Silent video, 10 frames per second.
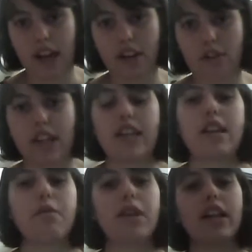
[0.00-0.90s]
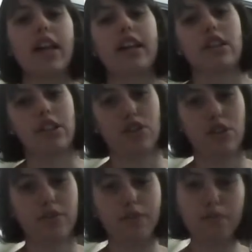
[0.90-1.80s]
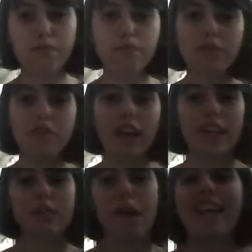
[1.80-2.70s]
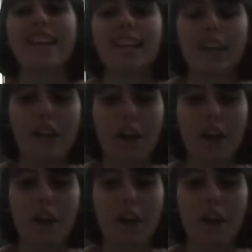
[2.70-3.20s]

I don't think he really liked painting, you